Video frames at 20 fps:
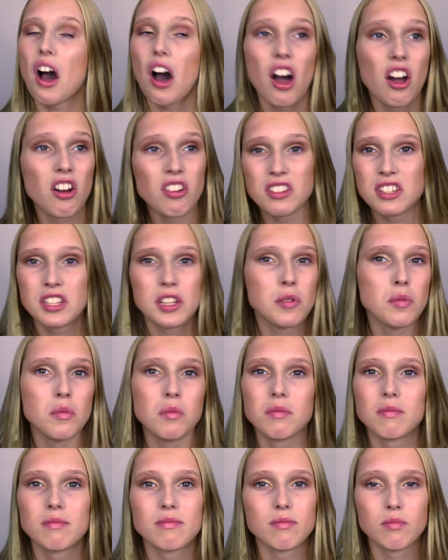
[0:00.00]
I honestly
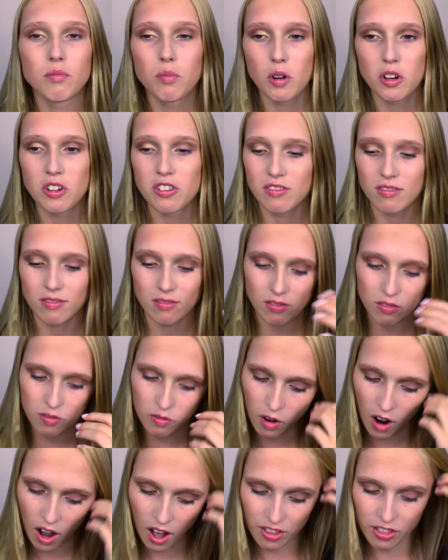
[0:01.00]
wouldn't
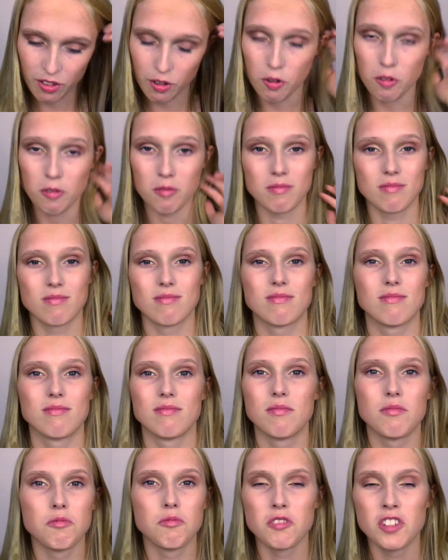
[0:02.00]
rather
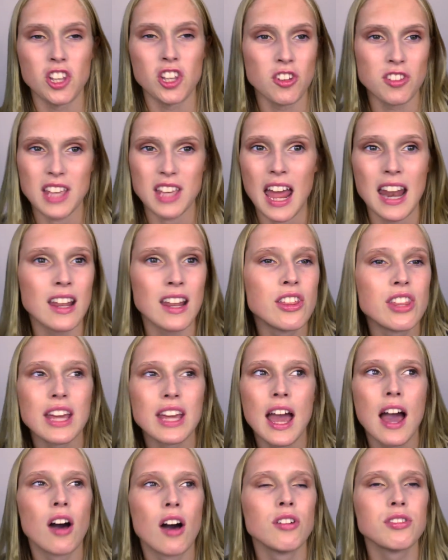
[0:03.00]
use anything
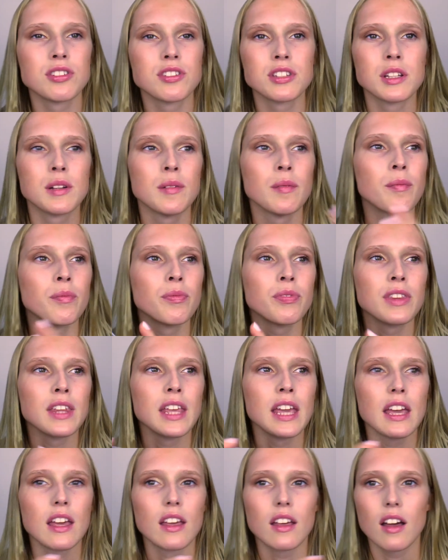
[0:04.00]
else.
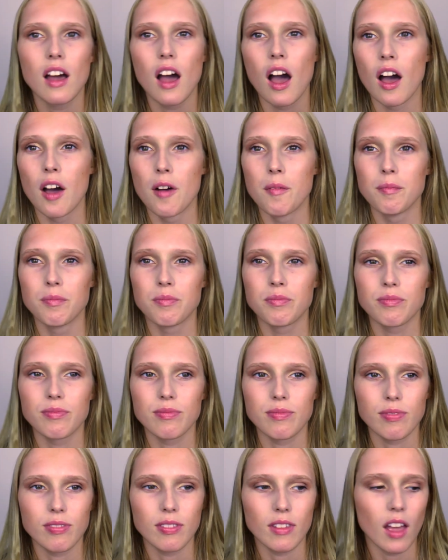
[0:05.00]
I
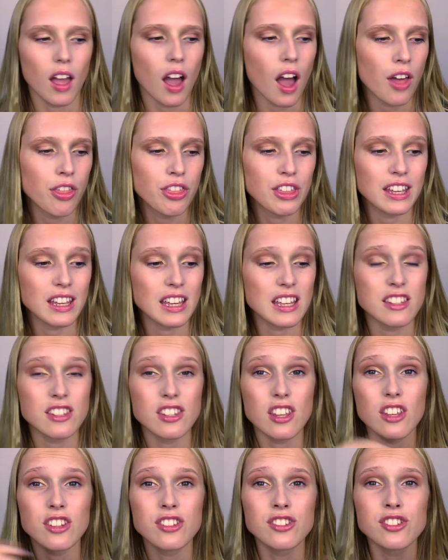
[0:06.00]
think it's
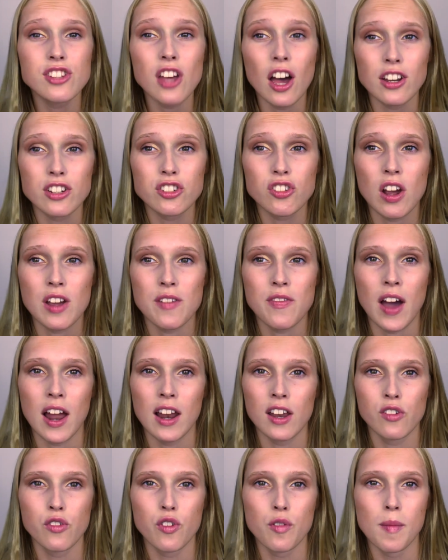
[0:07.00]
such great
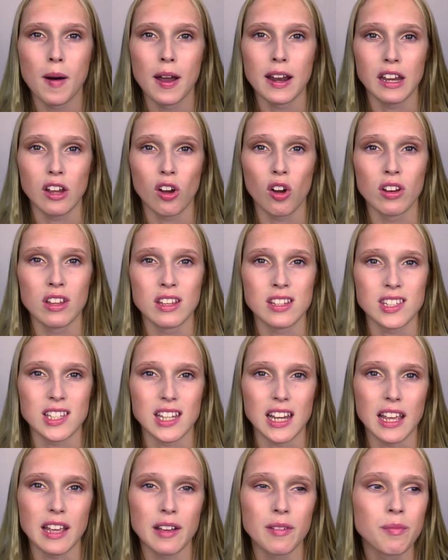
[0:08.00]
value for money,
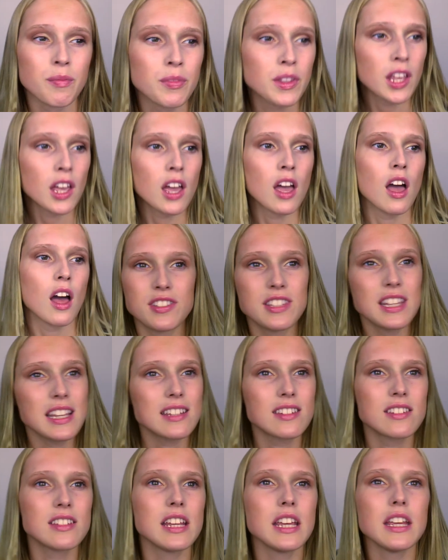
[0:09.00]
honestly.
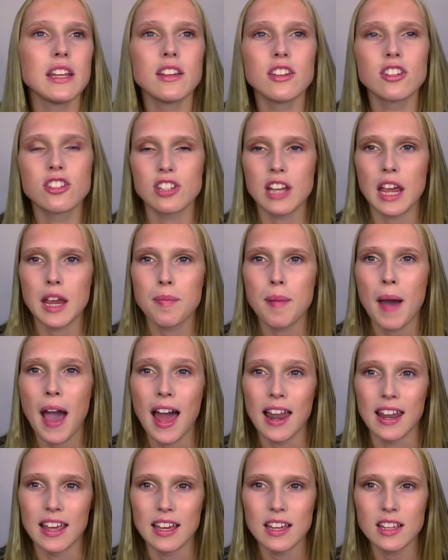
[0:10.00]
16 shade
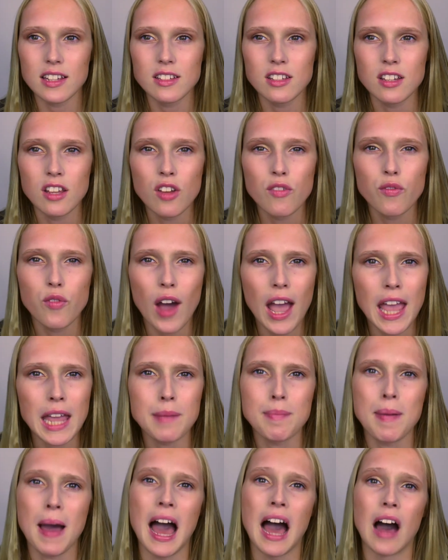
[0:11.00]
palette for
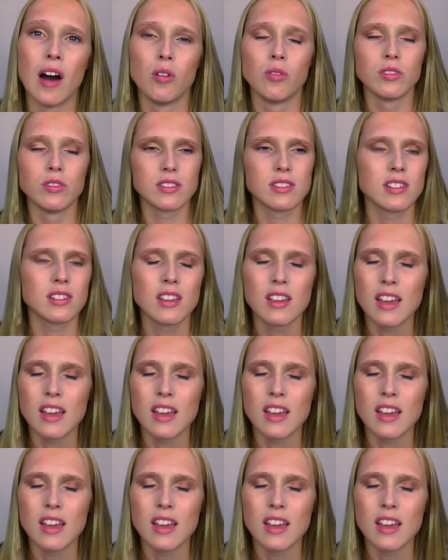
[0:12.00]
£8.